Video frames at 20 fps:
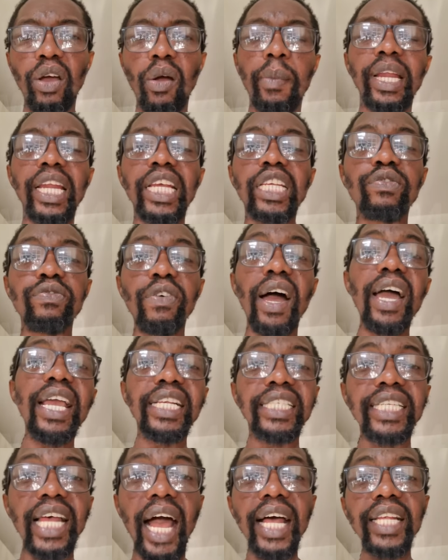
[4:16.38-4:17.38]
as far
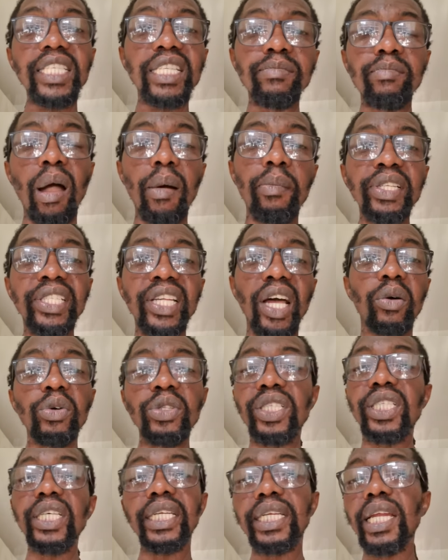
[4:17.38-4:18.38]
as Zimbabwe is
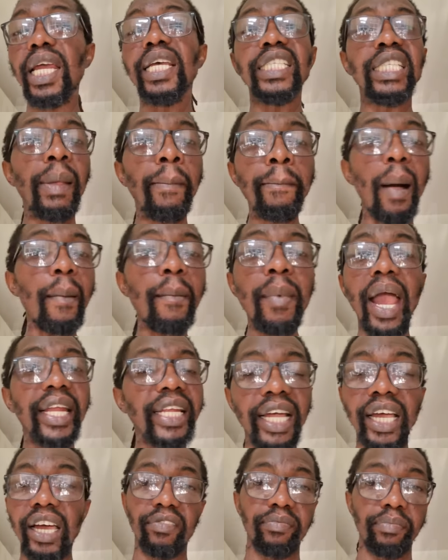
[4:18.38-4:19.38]
concerned, Zimbabwe is
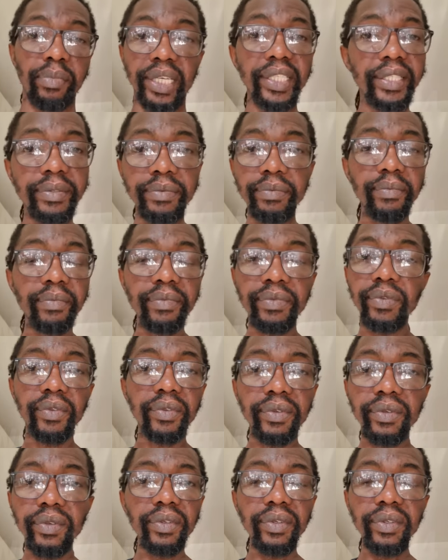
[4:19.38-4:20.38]
not a government.
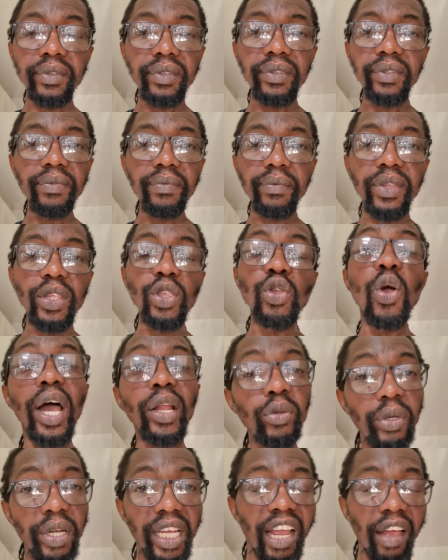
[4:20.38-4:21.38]
You are
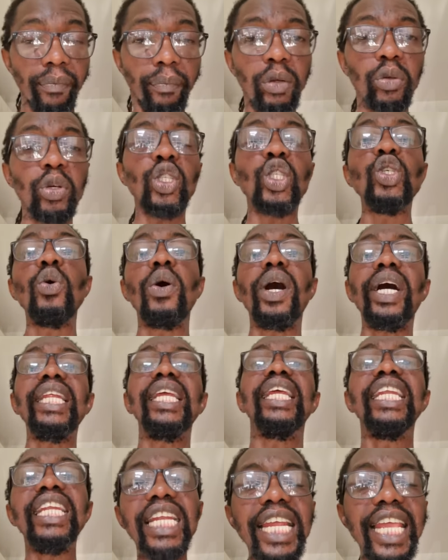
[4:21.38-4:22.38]
not a government because you are
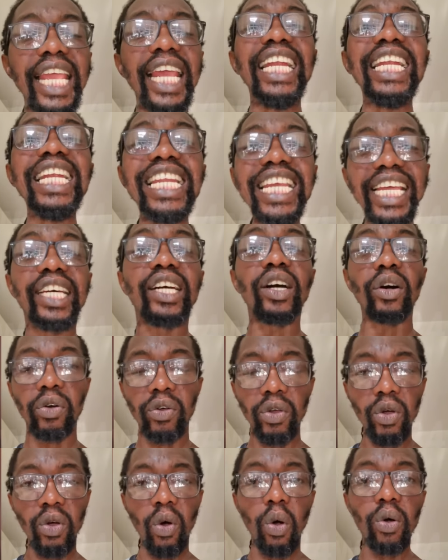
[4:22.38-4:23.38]
an illegal
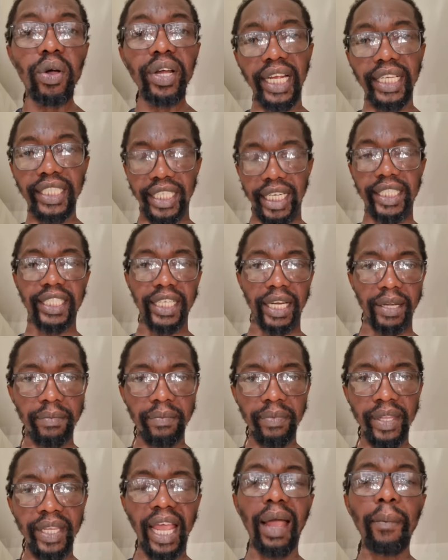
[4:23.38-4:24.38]
organization.
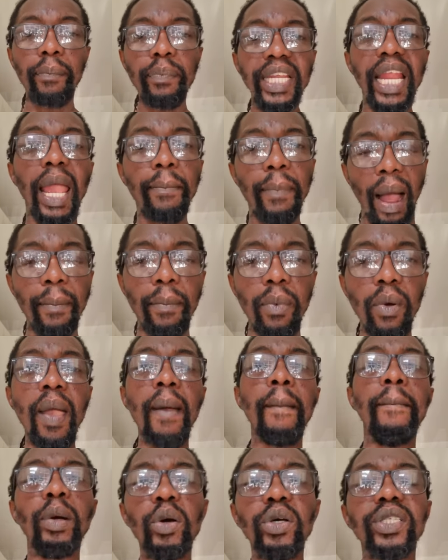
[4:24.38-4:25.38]
That
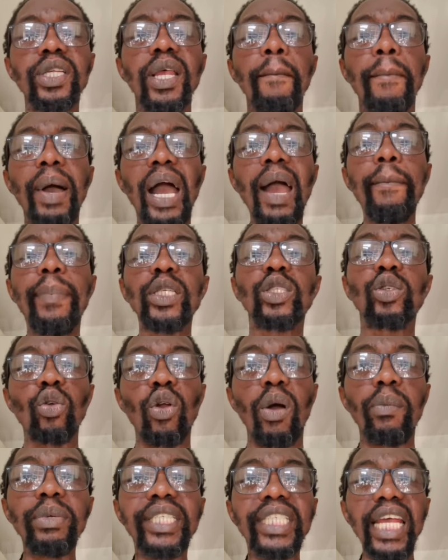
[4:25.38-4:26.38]

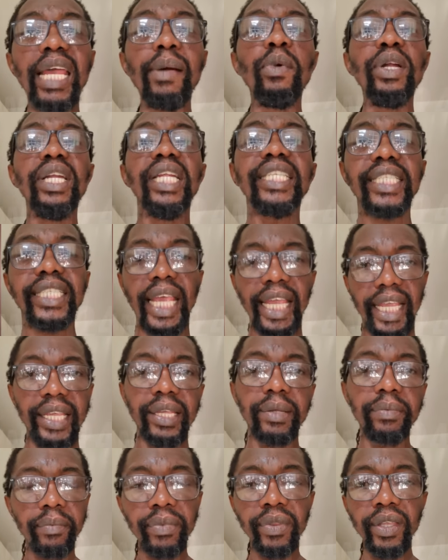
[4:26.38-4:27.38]

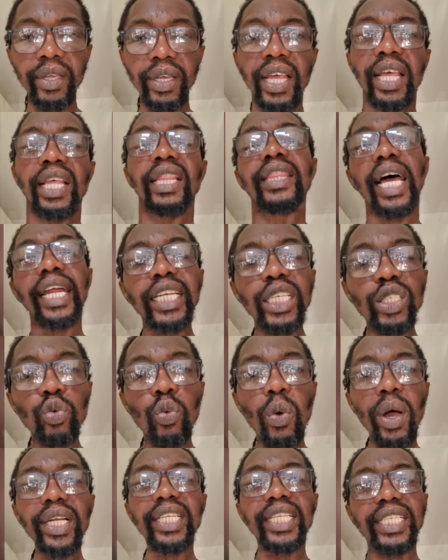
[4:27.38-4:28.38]
is
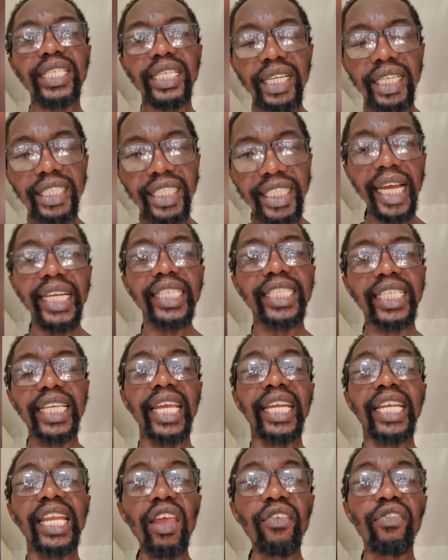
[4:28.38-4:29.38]
what Sadiq
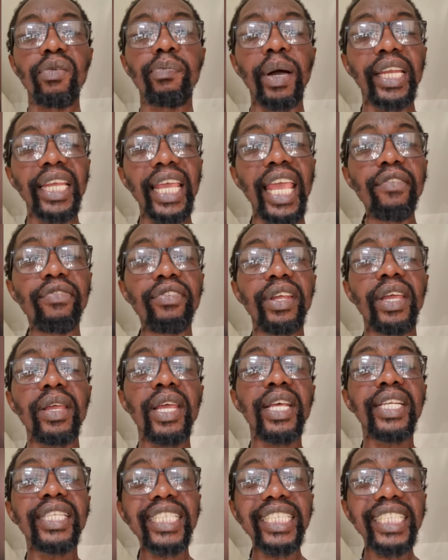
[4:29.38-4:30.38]
and everybody, every
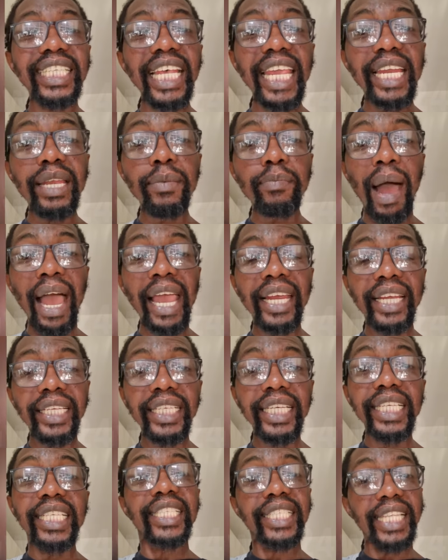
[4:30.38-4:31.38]
sane mind
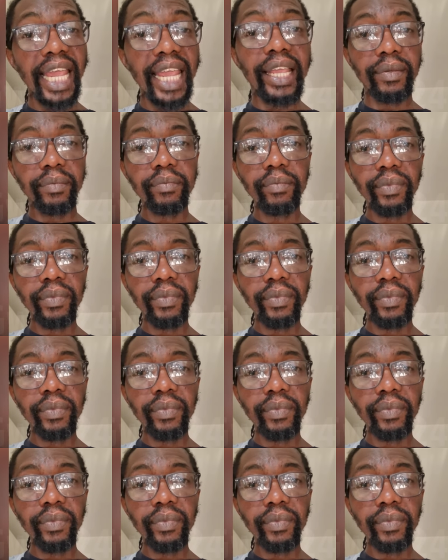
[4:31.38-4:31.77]
is saying.